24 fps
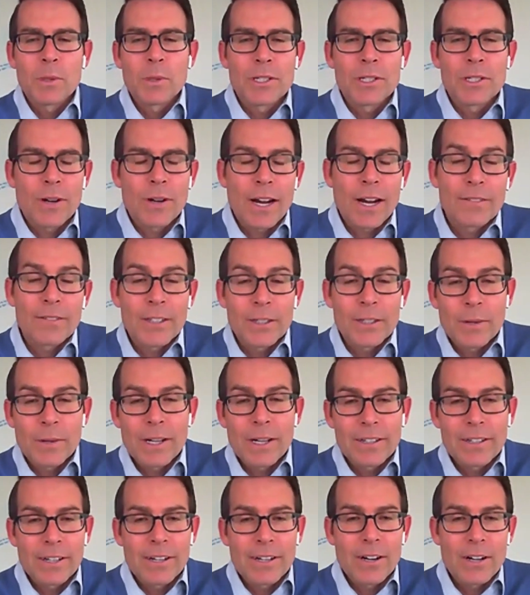someone
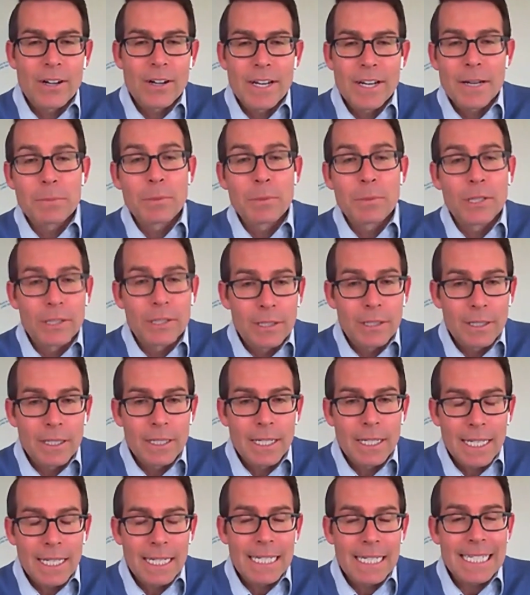driving around in our
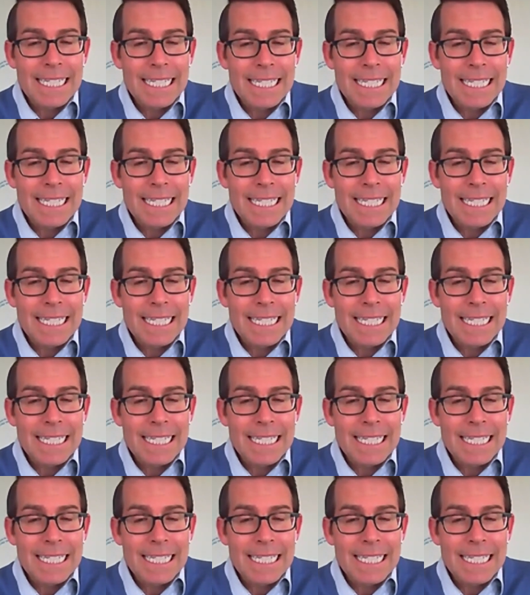neighborhood